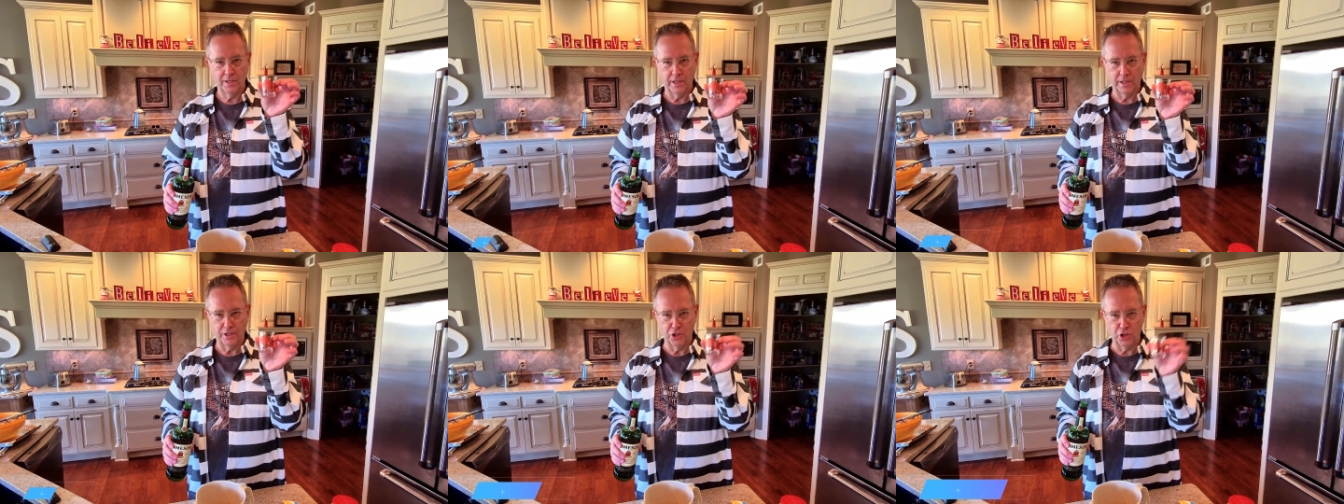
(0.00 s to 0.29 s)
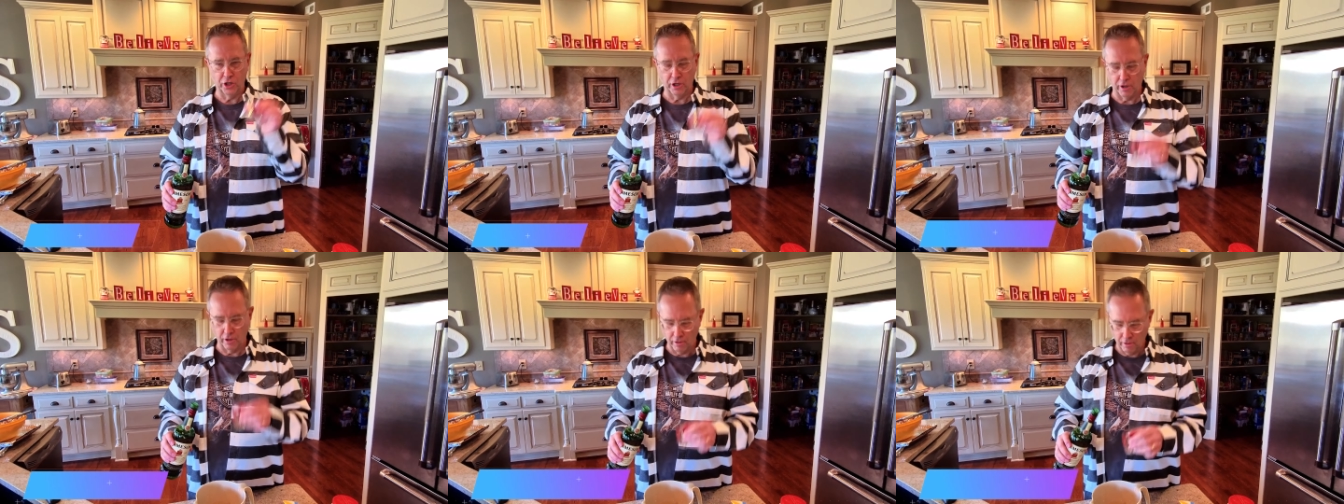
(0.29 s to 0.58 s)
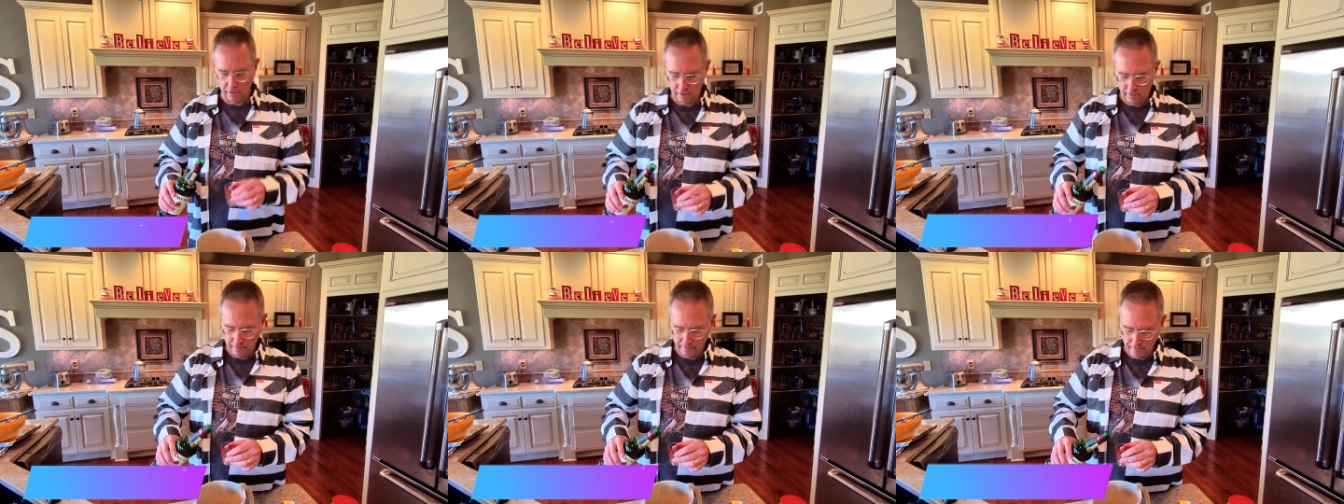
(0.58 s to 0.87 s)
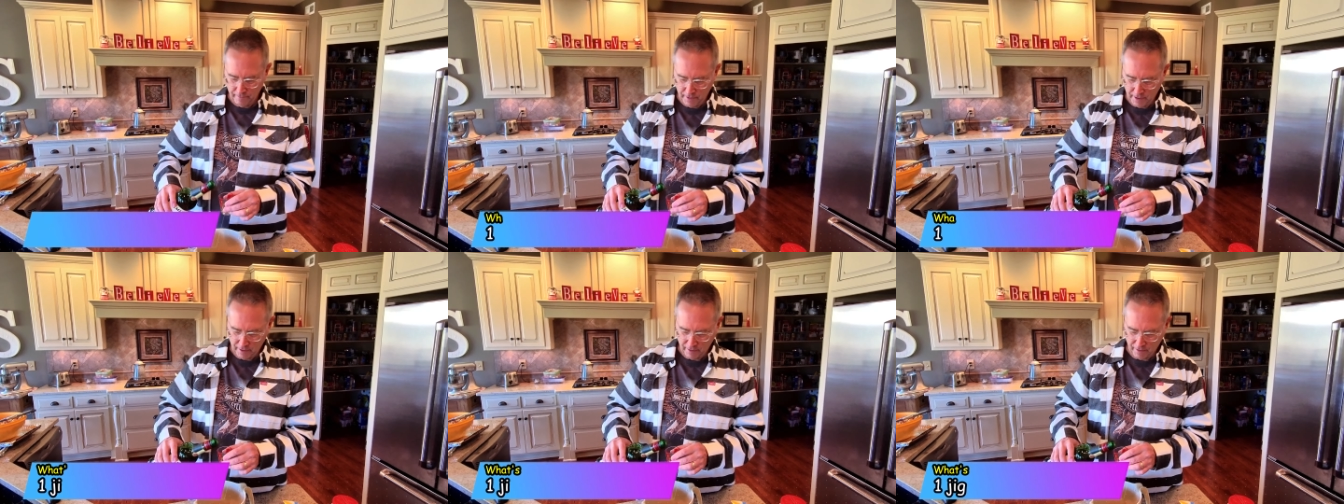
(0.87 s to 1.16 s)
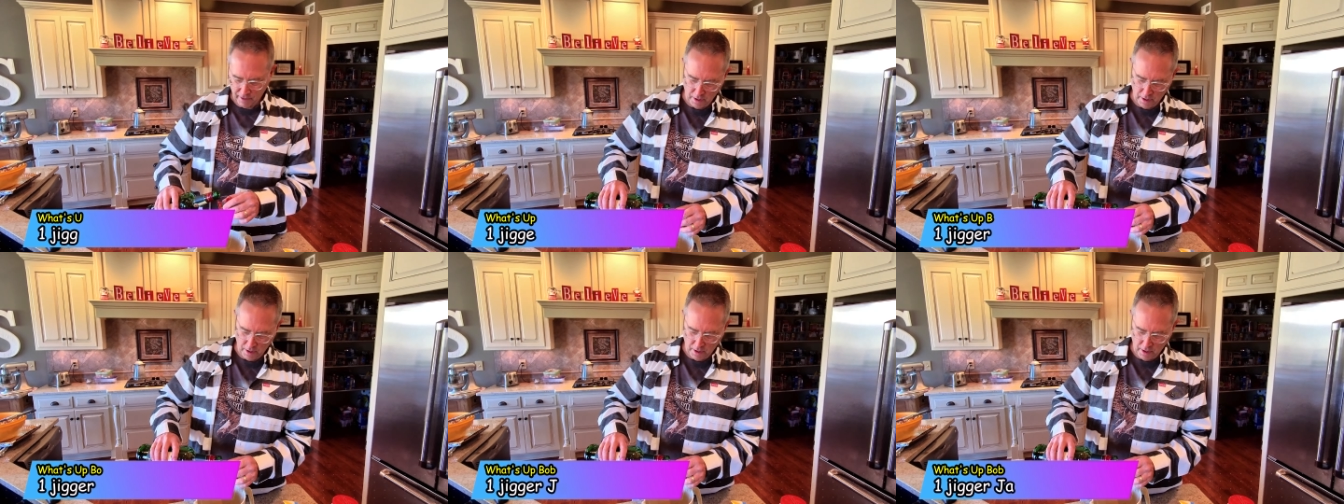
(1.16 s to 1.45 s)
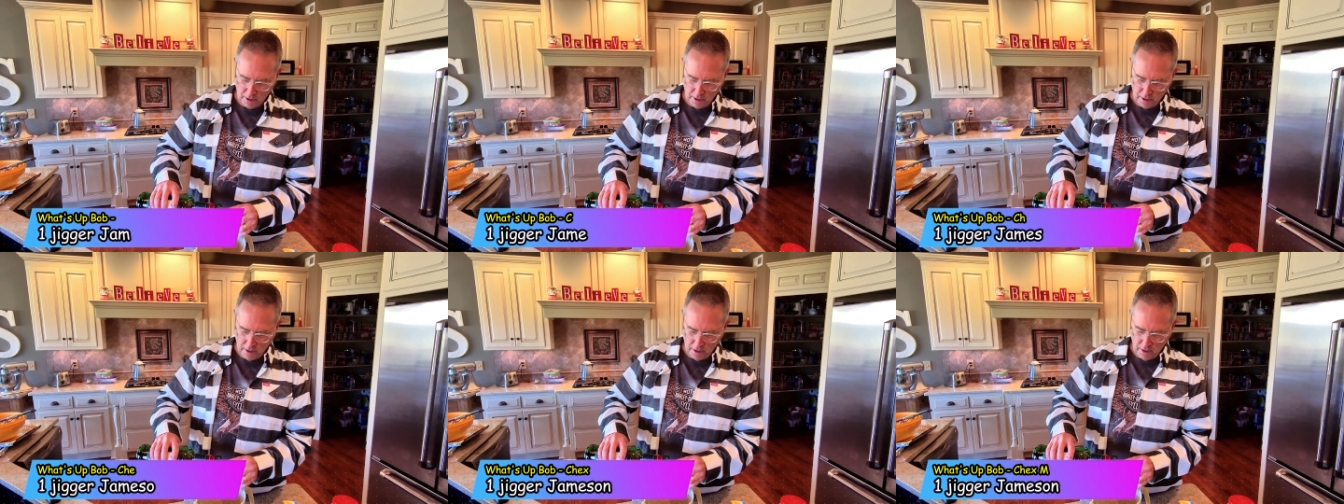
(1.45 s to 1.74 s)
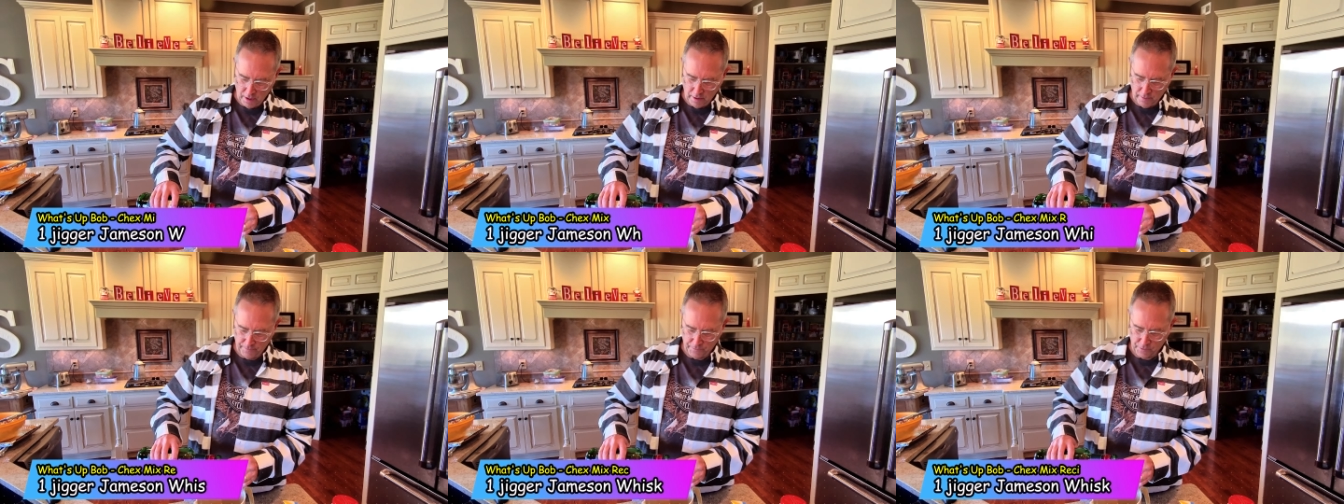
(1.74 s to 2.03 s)
The jigger.
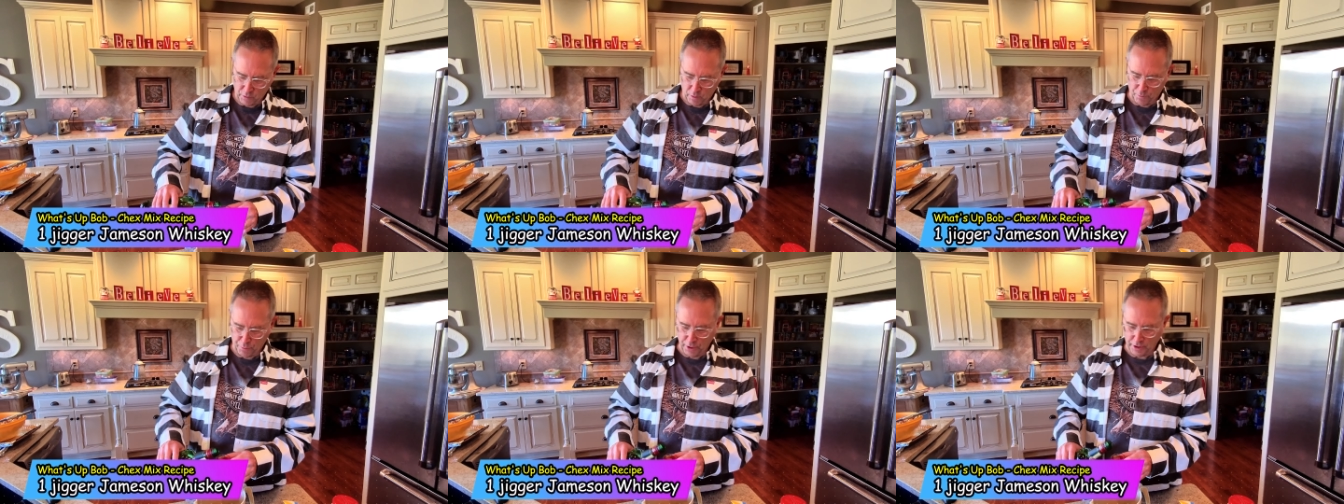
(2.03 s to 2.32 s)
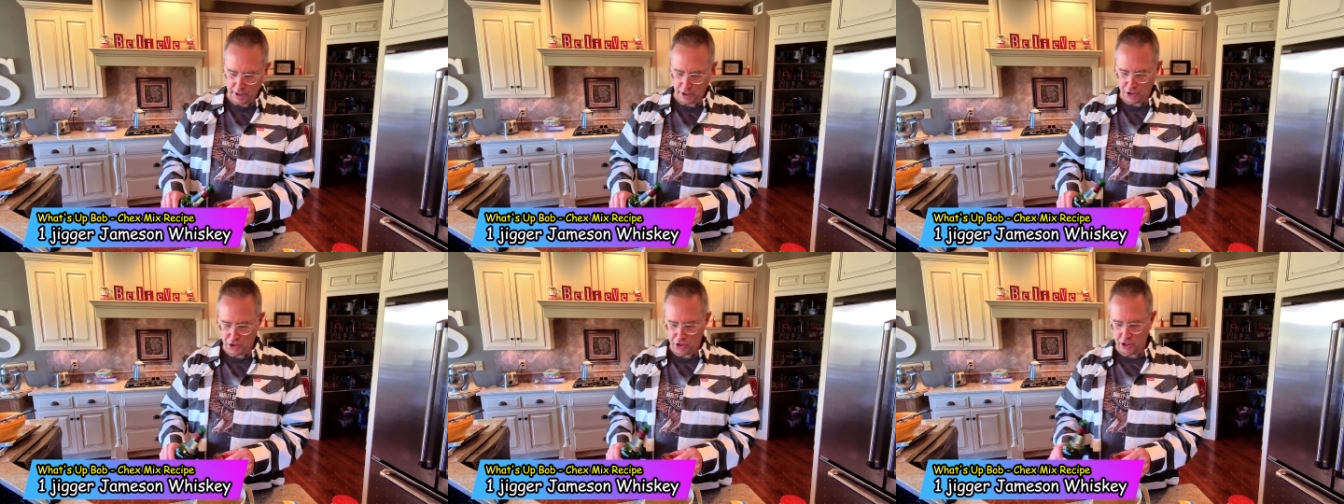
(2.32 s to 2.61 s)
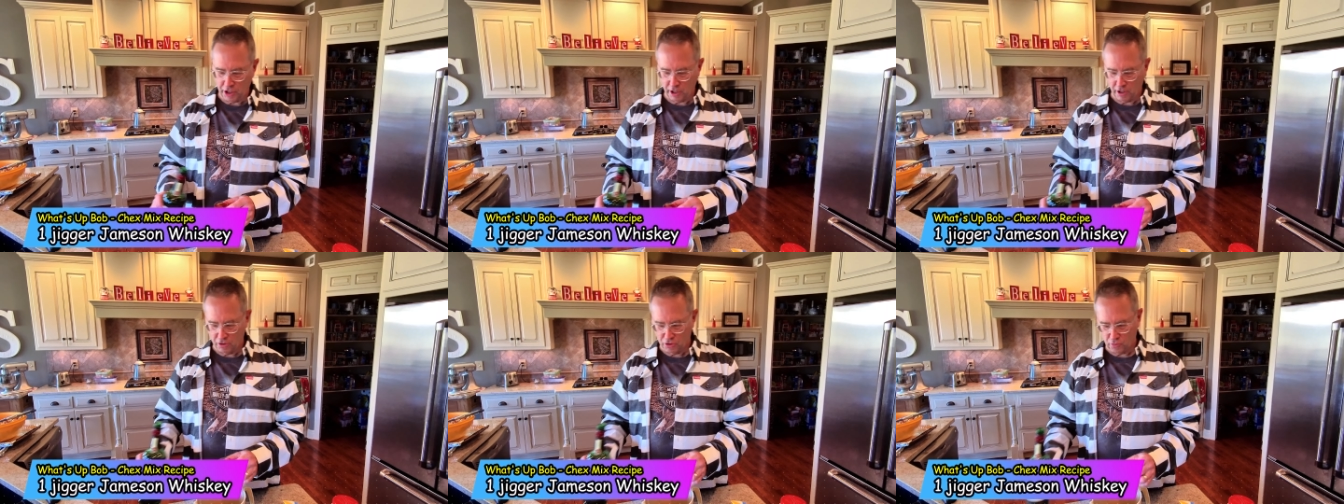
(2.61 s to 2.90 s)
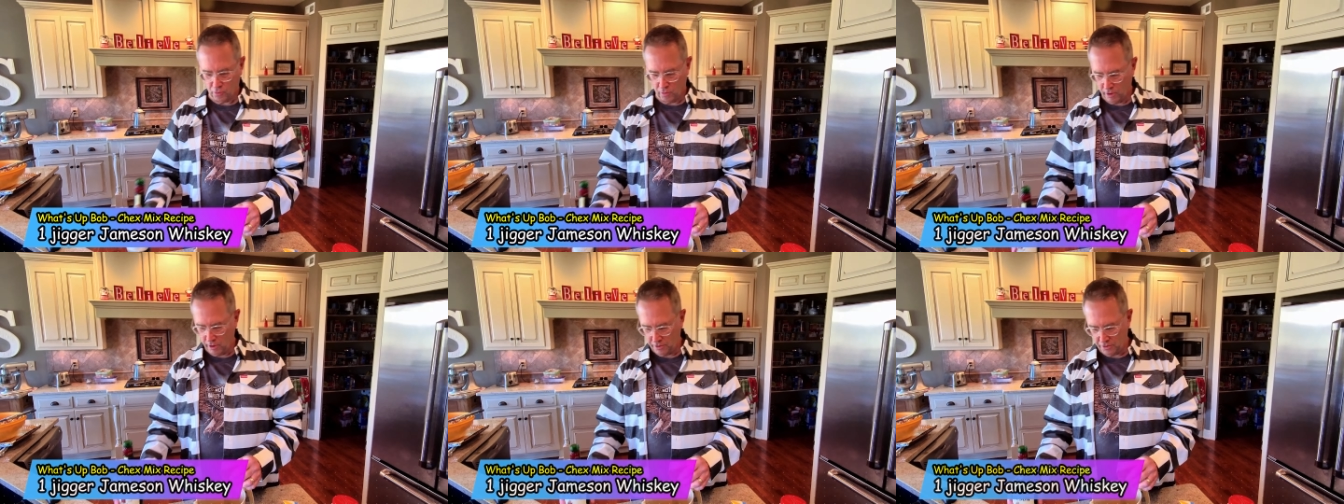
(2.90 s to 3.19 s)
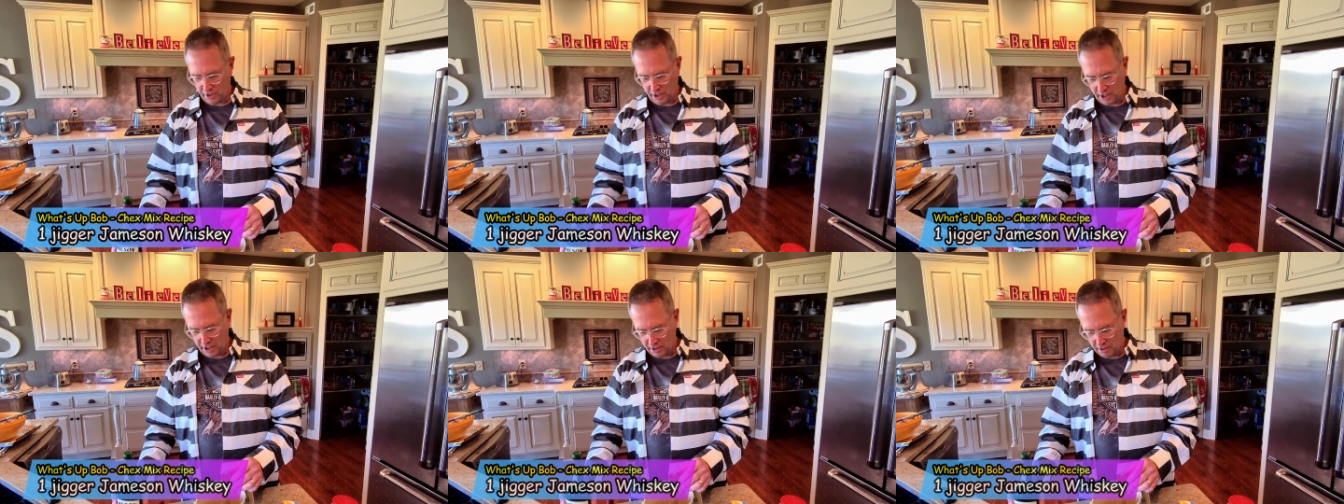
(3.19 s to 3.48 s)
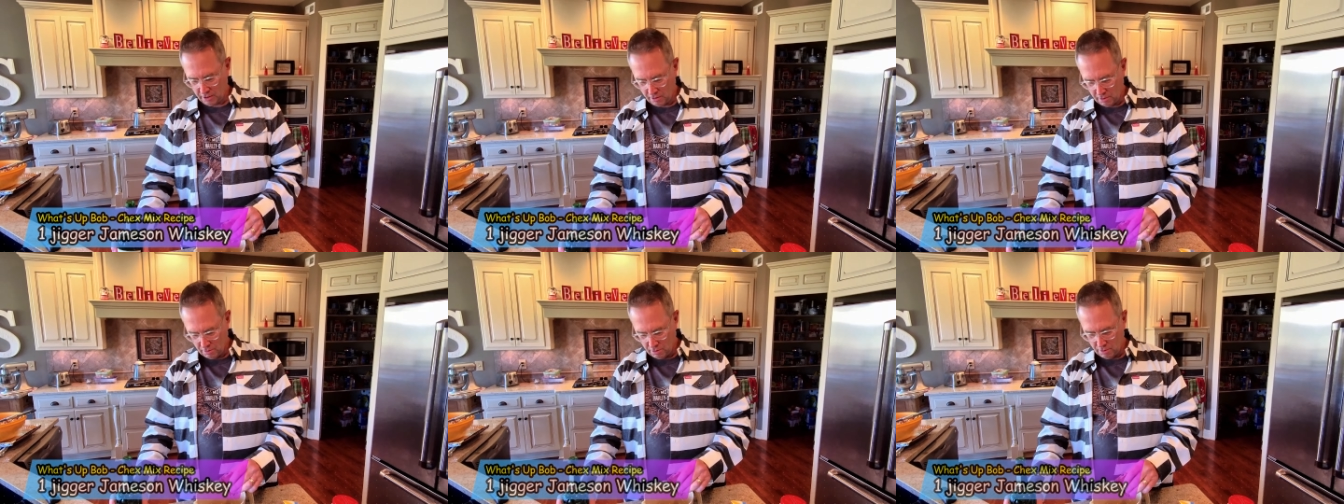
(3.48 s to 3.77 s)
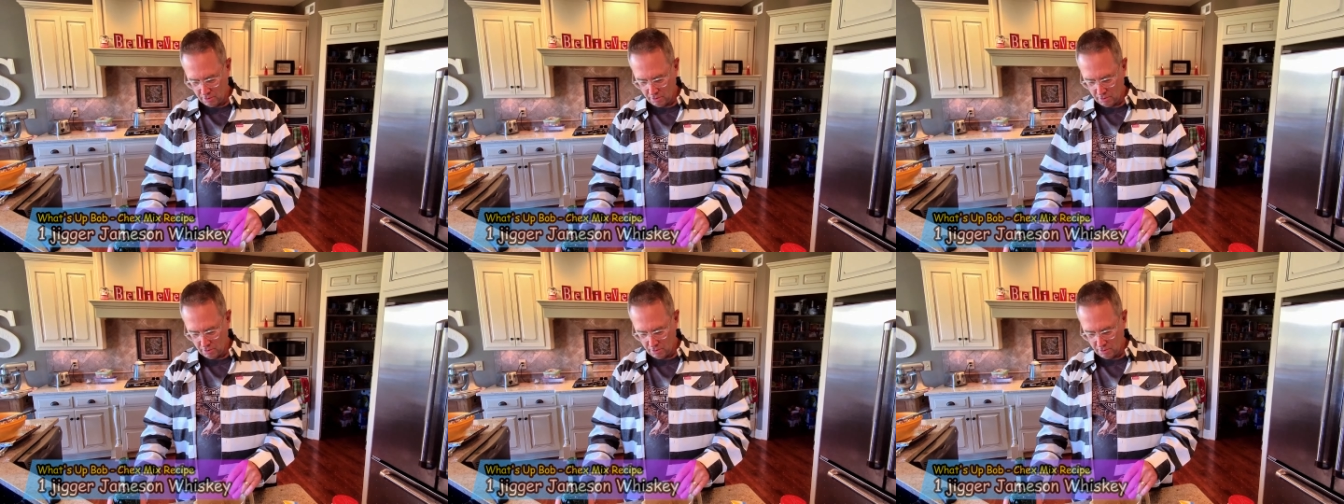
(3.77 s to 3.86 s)
So we're putting a jigger's worth in.